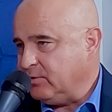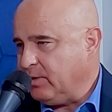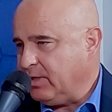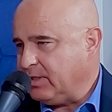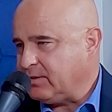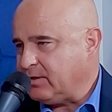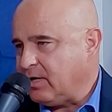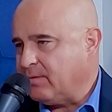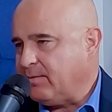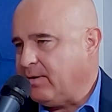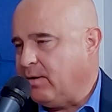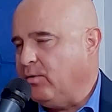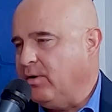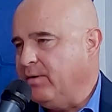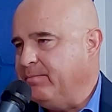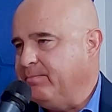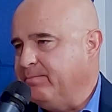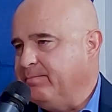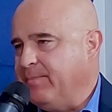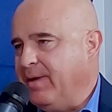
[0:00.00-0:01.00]
You want to talk about
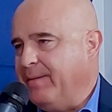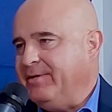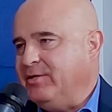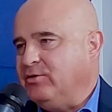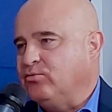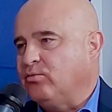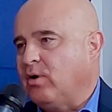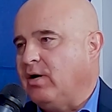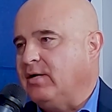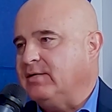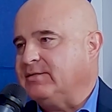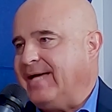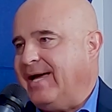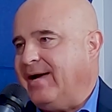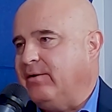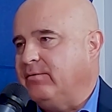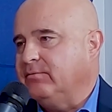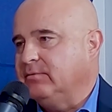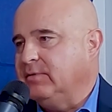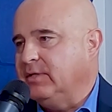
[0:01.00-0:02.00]
what maybe draws
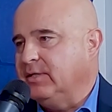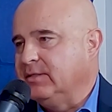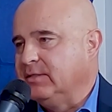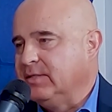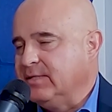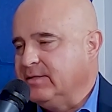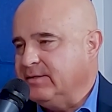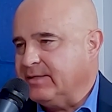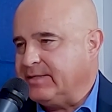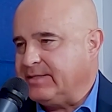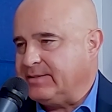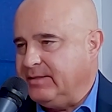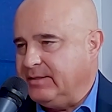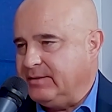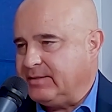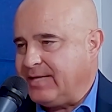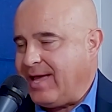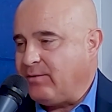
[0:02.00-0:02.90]
out the